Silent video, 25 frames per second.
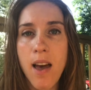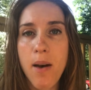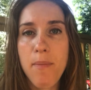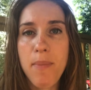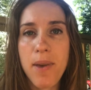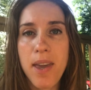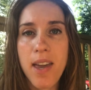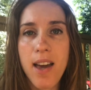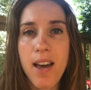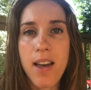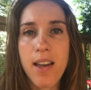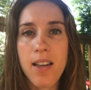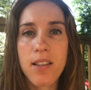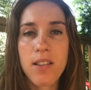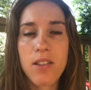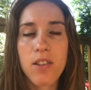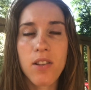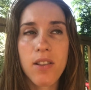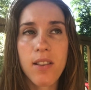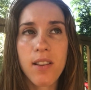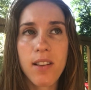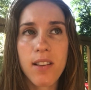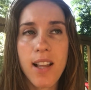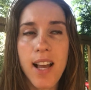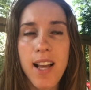because
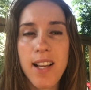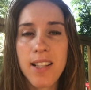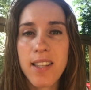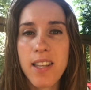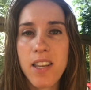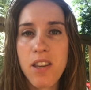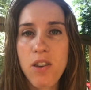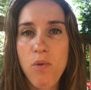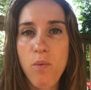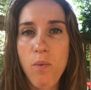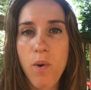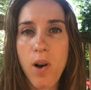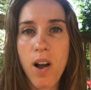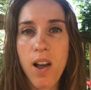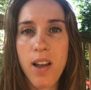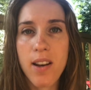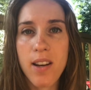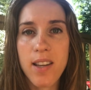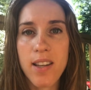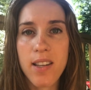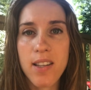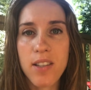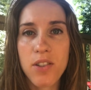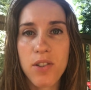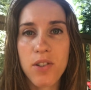the last thing you
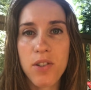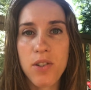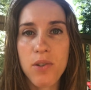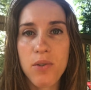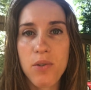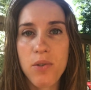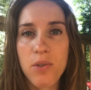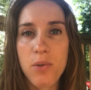want is to